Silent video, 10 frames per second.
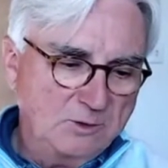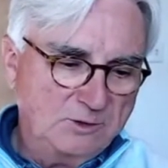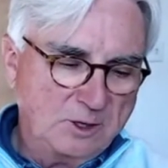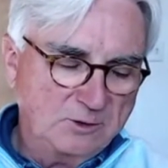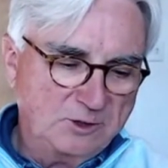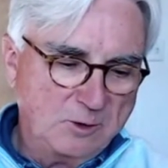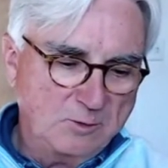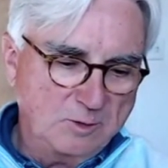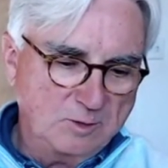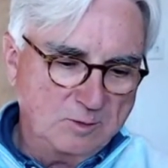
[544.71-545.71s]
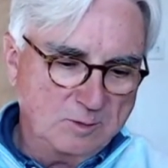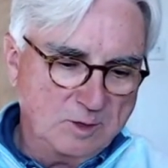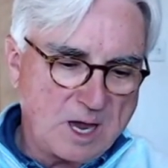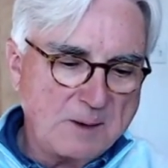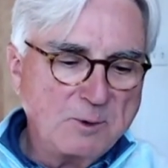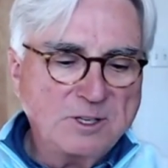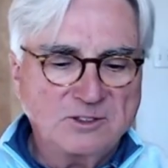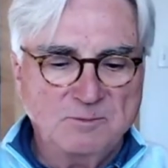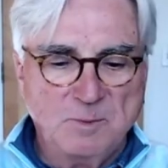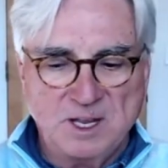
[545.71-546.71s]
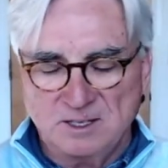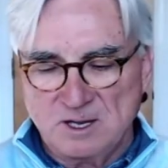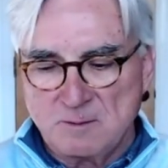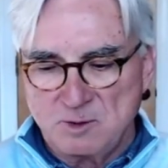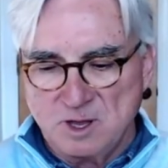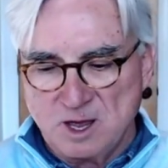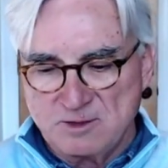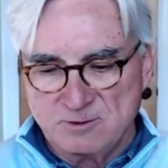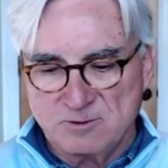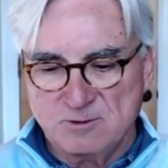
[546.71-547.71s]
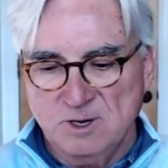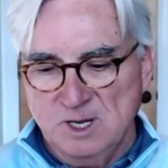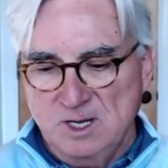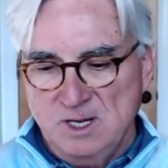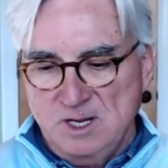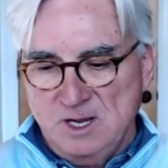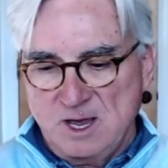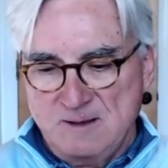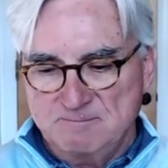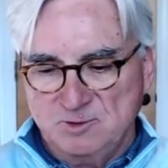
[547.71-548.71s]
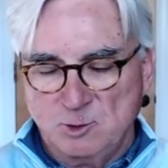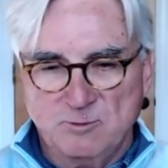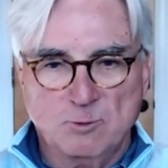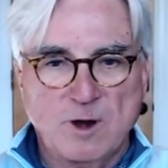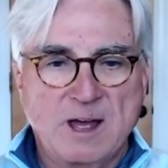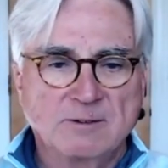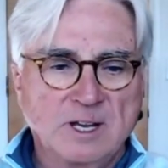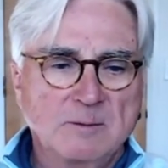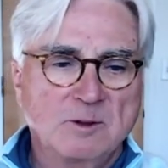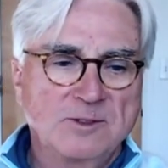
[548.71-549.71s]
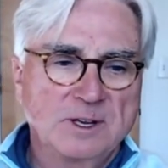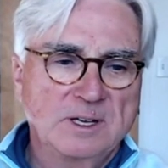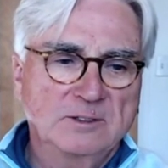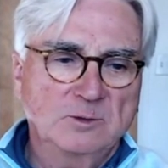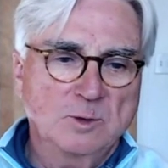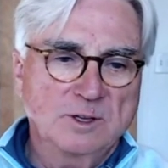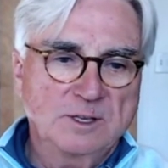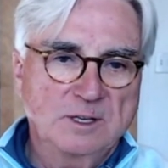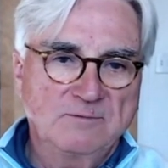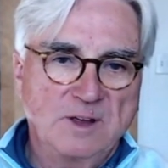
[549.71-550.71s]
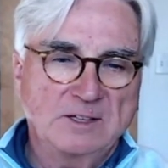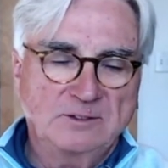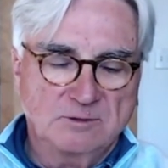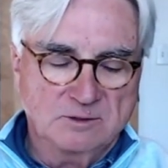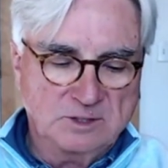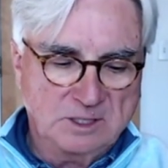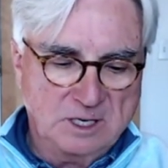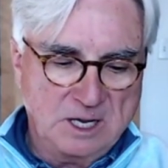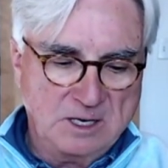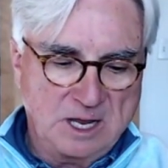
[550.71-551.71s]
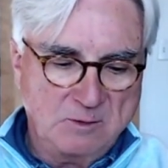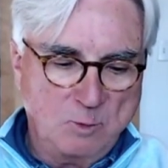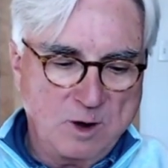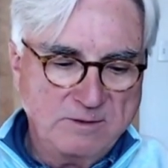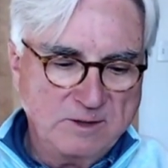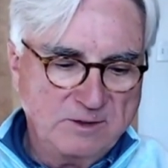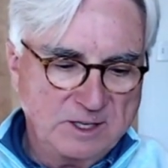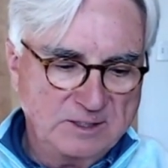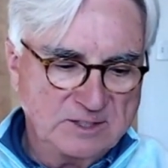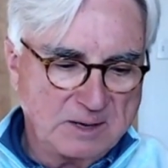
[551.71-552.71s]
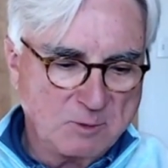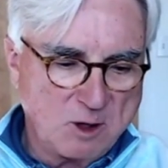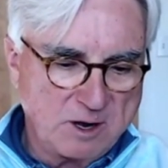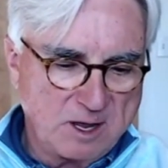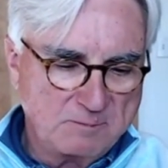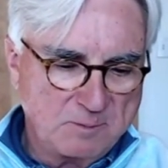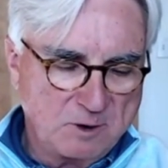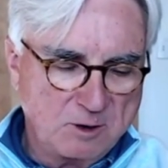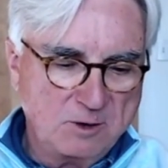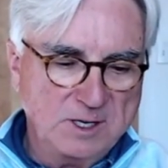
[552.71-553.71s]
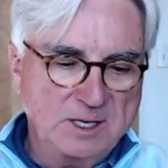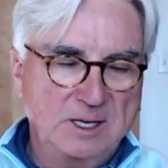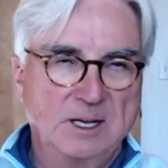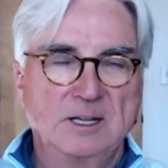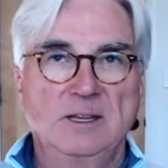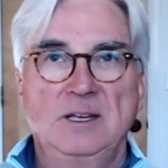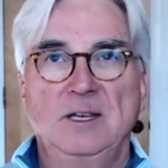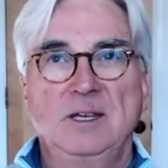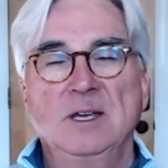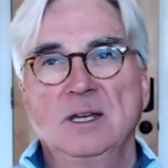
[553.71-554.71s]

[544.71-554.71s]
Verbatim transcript: so so I participate in a couple other um, sort of roundtable things with investors. And, and, and one of the things I brought up early in the